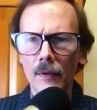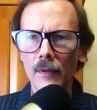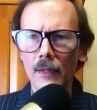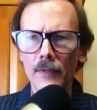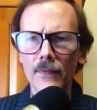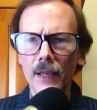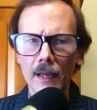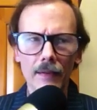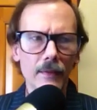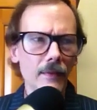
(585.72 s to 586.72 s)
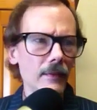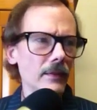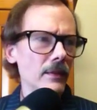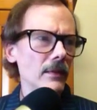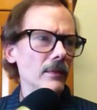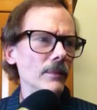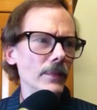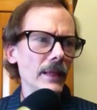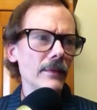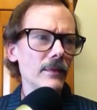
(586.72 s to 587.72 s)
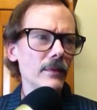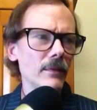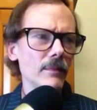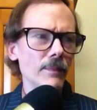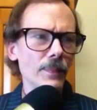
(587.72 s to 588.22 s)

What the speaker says: That's fact. So that's